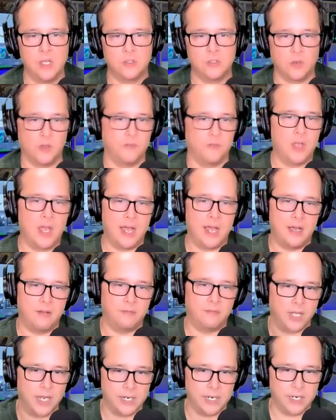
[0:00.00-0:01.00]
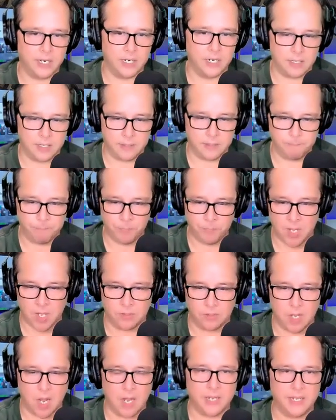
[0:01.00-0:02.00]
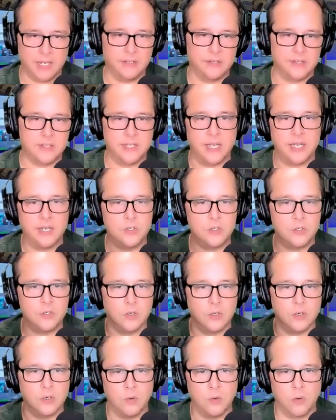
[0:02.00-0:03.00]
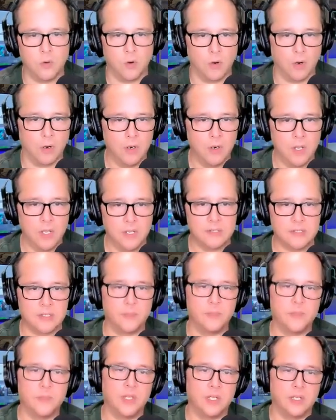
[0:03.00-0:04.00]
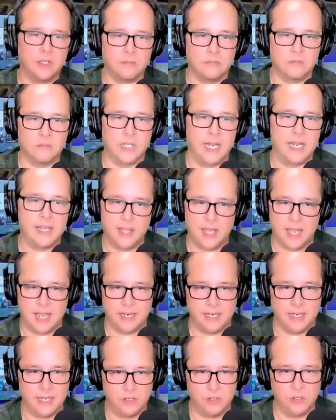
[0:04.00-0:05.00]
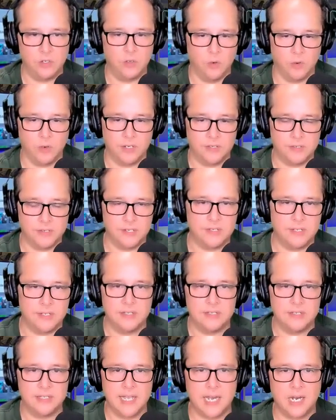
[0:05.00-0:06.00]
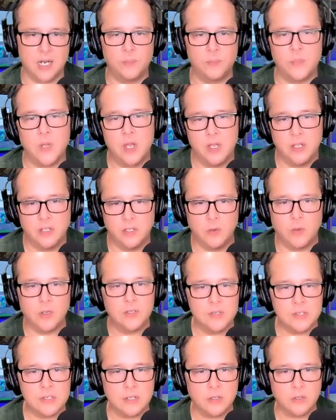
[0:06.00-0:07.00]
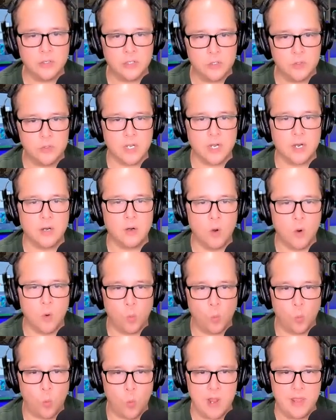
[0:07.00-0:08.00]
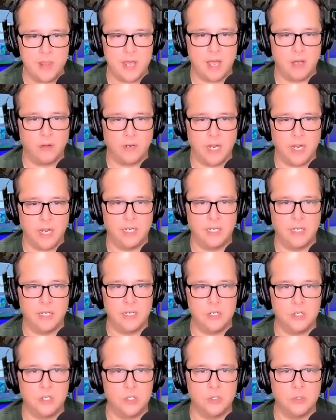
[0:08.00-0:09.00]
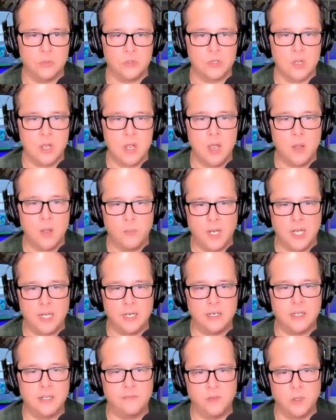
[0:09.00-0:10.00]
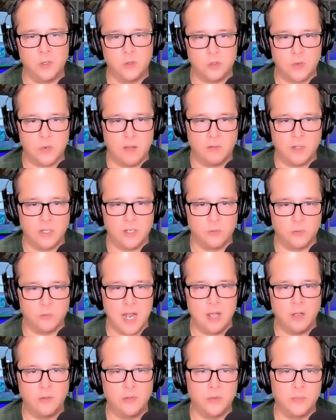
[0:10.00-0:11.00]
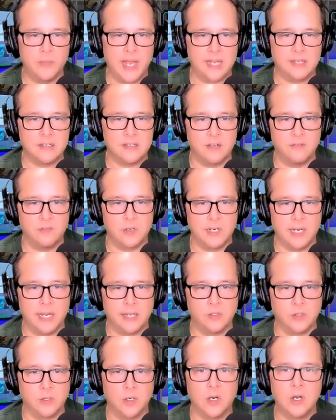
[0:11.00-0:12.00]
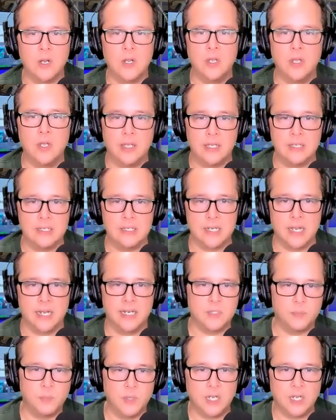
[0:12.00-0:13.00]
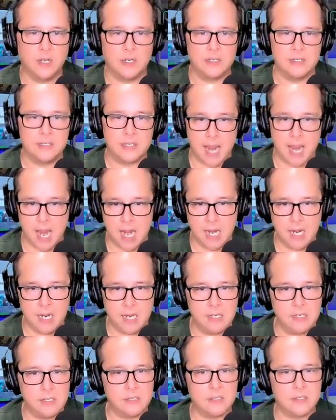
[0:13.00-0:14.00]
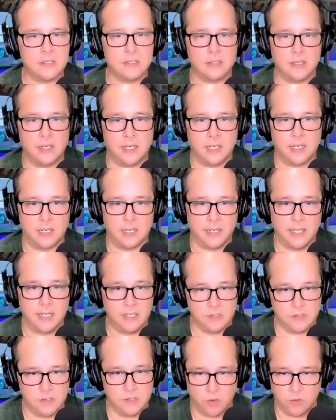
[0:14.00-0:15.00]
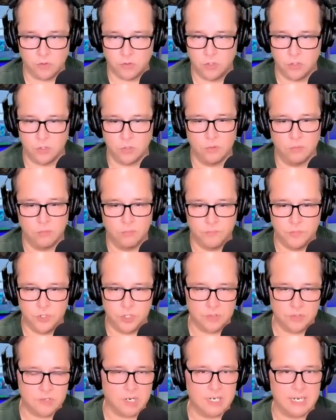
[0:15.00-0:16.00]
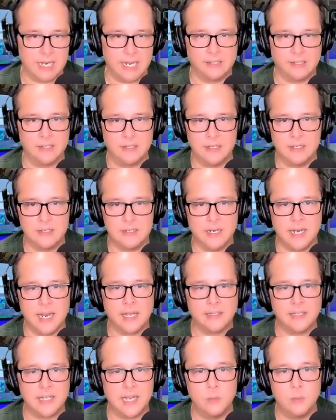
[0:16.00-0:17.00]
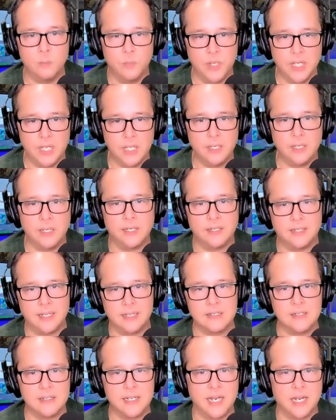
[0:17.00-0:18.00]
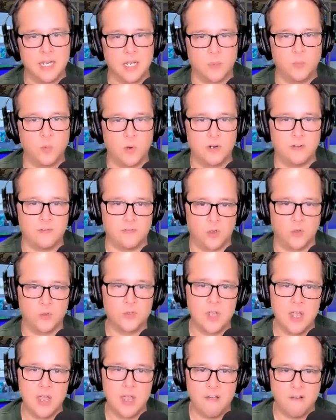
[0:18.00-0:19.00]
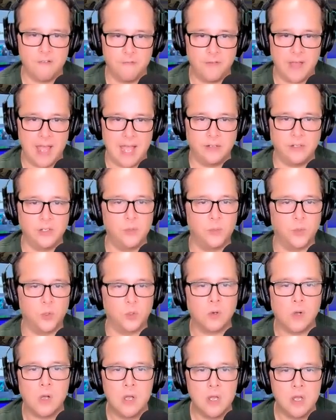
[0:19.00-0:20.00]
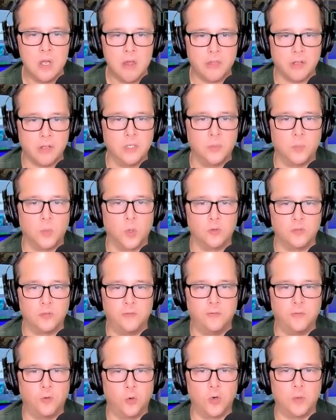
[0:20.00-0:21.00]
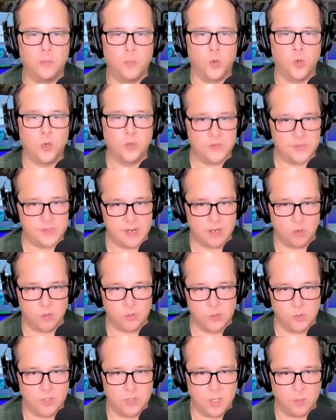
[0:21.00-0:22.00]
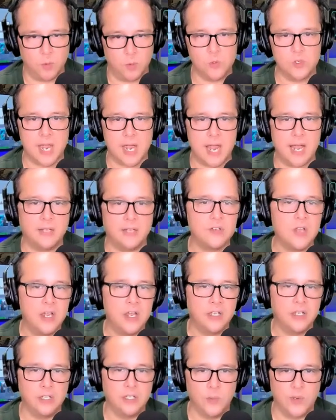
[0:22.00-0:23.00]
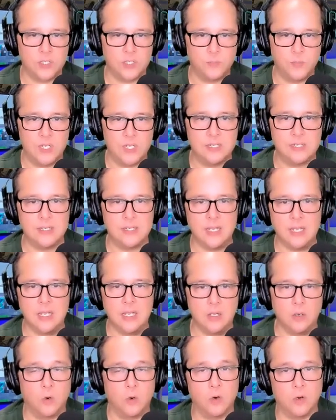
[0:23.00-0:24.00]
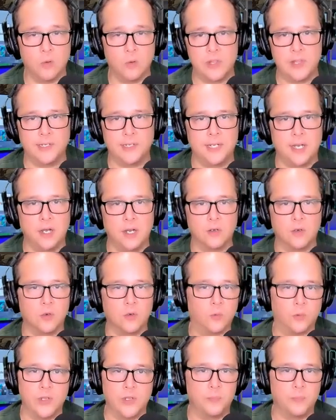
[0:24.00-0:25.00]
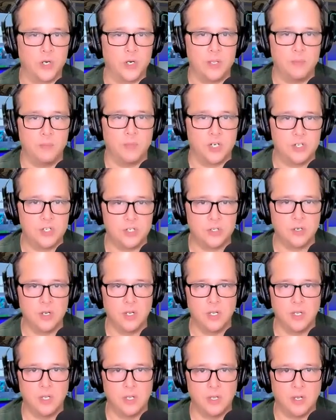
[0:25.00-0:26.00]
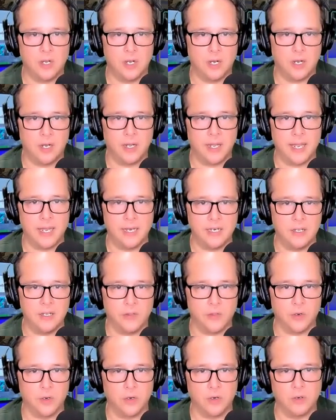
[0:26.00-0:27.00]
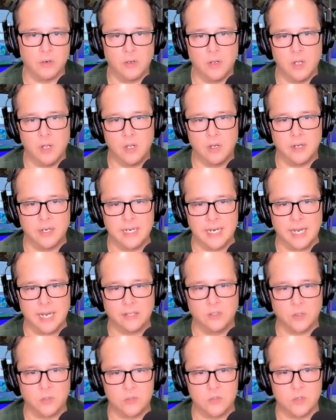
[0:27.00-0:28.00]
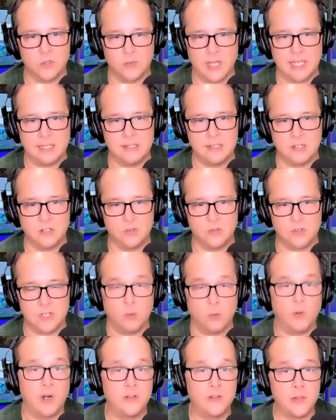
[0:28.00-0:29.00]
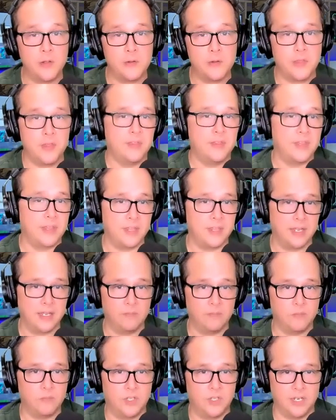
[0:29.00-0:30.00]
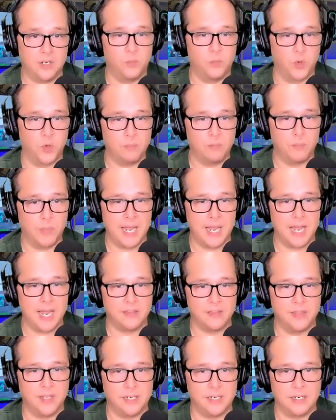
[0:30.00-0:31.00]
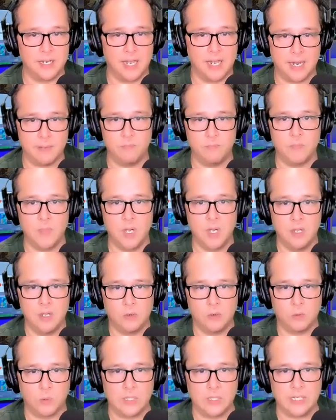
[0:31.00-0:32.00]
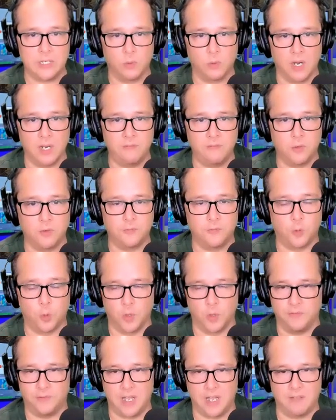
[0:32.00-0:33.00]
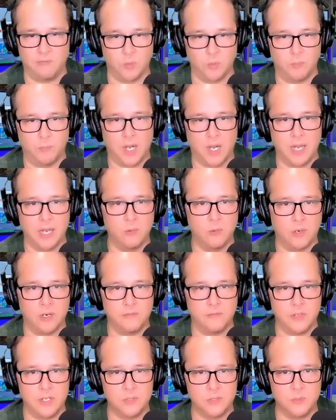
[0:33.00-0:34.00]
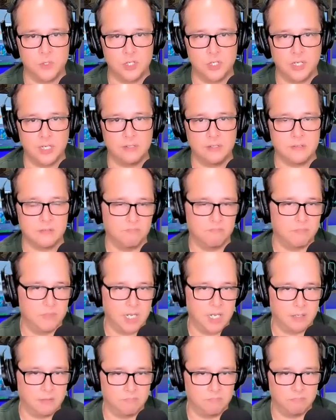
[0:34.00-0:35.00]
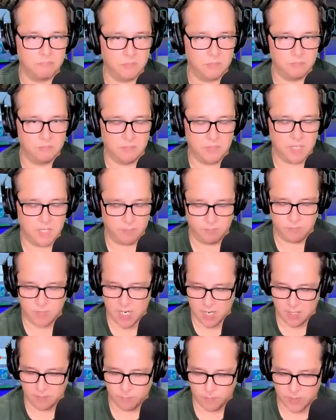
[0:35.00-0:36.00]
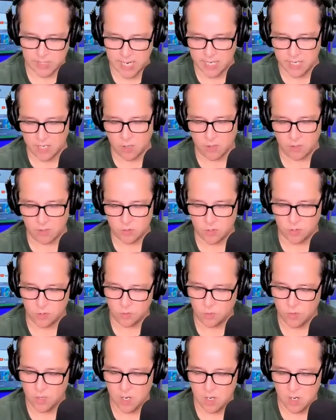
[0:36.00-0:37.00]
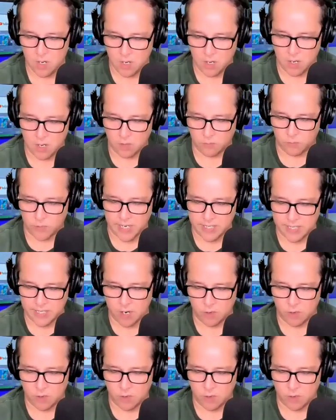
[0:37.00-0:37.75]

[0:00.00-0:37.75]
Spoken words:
So if you have like a docking station or something like that in your existing setup, you can still use it without any issues. But if you're traveling around, the MagSafe connector is nice because A, it's easier to just connect and disconnect, and B, it doesn't take up one of those valuable Thunderbolt 4 ports that also doubles as USB-C, or with a dongle with pretty much any other connector. So that's interesting. One other thing that they did bring back that I'm really grateful for if I ever buy one of these machines, I'm not planning on to right